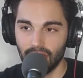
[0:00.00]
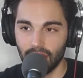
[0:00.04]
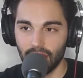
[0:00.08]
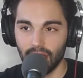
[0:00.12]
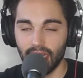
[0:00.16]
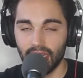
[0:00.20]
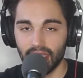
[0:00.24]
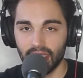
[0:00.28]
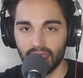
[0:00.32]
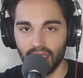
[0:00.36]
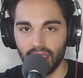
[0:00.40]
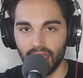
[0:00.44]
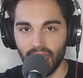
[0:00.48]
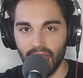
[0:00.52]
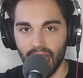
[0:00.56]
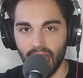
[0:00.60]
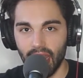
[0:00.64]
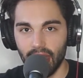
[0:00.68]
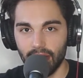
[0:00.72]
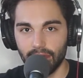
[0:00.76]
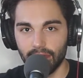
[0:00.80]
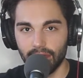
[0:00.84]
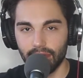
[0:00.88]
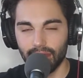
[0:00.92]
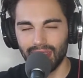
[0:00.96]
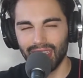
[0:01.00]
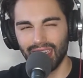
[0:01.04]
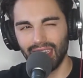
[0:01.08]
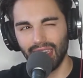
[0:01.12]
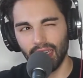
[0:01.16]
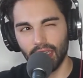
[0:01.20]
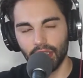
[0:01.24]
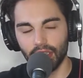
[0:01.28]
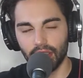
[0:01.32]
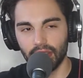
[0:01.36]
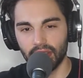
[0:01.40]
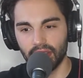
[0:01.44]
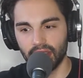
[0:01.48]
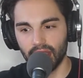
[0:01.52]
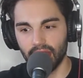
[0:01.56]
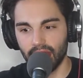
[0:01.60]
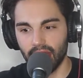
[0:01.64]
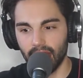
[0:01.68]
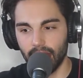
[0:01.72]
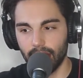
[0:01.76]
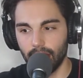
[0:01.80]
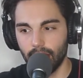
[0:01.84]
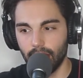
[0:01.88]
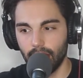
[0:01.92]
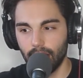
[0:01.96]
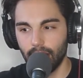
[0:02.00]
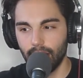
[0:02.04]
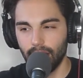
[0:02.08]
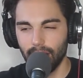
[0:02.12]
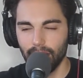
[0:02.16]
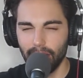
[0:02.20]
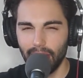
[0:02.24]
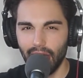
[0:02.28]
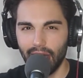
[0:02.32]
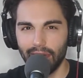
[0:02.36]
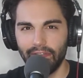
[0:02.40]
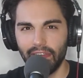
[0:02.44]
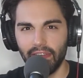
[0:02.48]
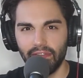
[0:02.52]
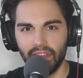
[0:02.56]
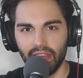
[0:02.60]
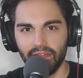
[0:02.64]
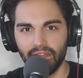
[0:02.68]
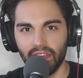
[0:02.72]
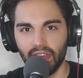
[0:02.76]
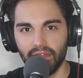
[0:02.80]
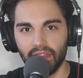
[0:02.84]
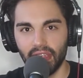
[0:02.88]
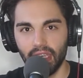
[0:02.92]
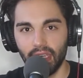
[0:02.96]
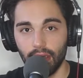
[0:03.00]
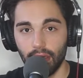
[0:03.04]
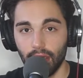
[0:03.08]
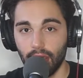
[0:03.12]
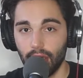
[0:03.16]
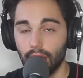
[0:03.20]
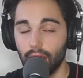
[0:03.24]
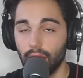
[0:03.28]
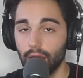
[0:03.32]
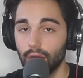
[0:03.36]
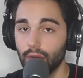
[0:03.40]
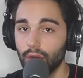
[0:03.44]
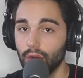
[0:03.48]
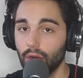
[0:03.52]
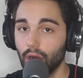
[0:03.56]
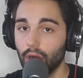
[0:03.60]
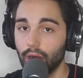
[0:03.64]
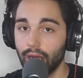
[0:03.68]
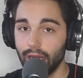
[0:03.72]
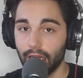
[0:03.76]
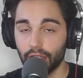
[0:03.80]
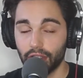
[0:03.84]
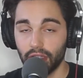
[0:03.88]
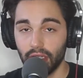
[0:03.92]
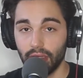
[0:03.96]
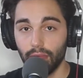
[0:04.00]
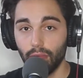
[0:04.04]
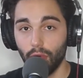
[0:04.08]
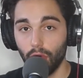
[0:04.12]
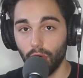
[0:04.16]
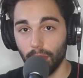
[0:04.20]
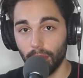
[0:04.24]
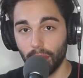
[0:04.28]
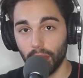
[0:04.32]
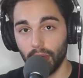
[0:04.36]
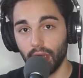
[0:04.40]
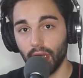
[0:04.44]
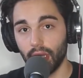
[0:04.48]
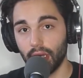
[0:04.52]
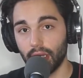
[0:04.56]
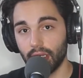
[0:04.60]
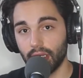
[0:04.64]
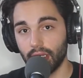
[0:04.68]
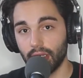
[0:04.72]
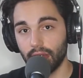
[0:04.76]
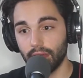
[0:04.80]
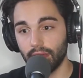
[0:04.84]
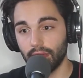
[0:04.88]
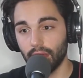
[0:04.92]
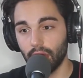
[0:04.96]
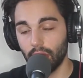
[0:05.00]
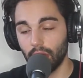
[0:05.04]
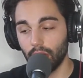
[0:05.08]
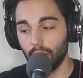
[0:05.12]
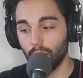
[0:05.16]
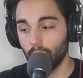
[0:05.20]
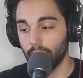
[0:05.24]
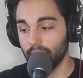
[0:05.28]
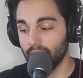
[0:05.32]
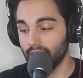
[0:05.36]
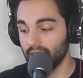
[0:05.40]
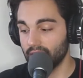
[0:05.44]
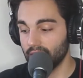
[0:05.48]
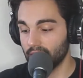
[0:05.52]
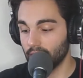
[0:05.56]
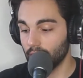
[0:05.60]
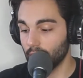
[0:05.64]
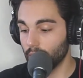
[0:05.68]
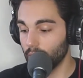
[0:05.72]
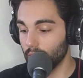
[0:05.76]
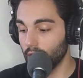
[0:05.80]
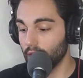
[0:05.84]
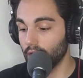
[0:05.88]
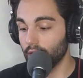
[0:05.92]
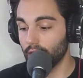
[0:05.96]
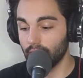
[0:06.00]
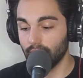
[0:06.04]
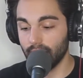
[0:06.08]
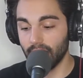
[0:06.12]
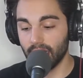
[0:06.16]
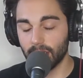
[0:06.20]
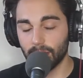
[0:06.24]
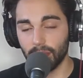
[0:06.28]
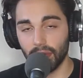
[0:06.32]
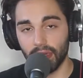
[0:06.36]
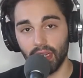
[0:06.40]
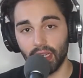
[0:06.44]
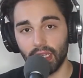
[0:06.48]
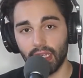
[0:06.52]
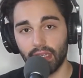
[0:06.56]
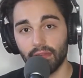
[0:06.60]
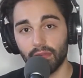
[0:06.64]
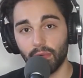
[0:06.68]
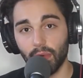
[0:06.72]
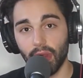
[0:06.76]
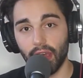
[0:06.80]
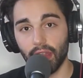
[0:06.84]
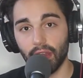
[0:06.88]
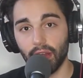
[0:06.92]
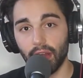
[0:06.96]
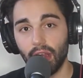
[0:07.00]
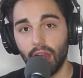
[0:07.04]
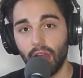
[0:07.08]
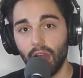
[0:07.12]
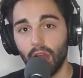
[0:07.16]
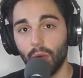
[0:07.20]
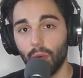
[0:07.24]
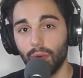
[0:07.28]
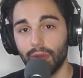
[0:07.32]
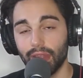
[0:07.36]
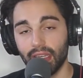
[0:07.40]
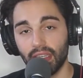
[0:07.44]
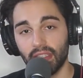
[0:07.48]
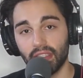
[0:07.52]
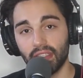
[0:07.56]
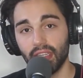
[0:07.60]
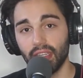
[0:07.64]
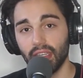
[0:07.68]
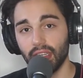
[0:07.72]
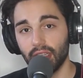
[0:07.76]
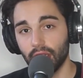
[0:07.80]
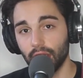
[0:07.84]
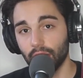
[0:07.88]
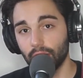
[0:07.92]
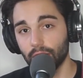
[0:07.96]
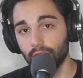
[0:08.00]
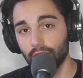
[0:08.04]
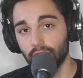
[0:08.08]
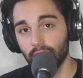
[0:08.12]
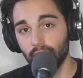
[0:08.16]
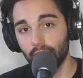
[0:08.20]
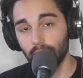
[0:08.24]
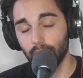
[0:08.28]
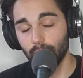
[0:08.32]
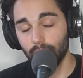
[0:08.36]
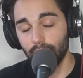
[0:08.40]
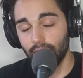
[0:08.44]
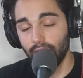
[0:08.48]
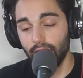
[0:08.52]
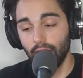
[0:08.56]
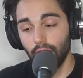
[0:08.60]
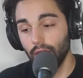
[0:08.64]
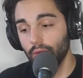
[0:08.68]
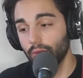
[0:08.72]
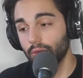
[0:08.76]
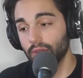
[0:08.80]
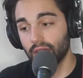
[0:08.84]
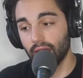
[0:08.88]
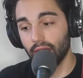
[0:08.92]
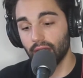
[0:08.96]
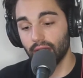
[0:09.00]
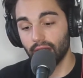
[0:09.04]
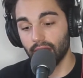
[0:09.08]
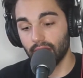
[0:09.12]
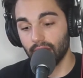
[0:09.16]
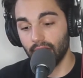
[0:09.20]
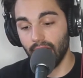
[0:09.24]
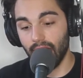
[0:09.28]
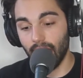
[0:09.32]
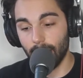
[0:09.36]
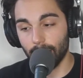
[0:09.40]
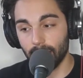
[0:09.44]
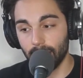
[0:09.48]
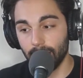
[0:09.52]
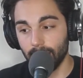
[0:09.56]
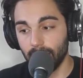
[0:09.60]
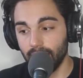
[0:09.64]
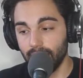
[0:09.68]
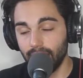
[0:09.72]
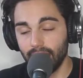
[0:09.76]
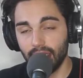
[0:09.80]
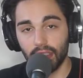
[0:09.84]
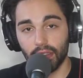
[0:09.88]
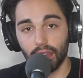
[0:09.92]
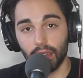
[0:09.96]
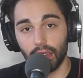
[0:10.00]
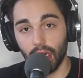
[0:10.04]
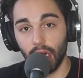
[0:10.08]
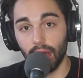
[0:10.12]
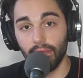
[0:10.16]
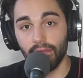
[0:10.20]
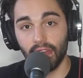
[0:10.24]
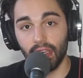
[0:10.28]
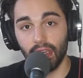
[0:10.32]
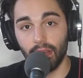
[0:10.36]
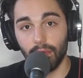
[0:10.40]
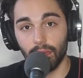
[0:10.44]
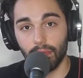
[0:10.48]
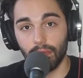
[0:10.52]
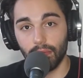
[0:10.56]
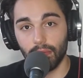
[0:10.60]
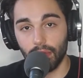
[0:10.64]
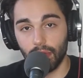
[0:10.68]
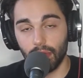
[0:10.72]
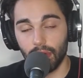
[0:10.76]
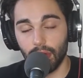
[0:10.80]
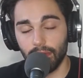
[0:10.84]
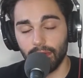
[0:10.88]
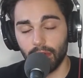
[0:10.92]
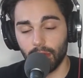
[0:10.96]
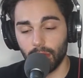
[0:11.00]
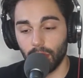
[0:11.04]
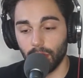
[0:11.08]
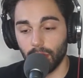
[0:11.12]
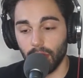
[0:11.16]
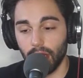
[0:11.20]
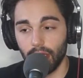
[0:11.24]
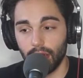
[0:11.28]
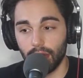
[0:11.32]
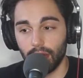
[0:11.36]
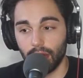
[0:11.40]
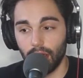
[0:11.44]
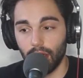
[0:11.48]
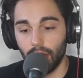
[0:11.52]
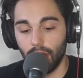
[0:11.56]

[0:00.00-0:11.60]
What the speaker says: less than half, I shouldn't say that, about 50-50 are actually more productive when they, or less productive rather, when they sit in those chairs, which I knew was kind of going to happen, but at least they're comfortable, right?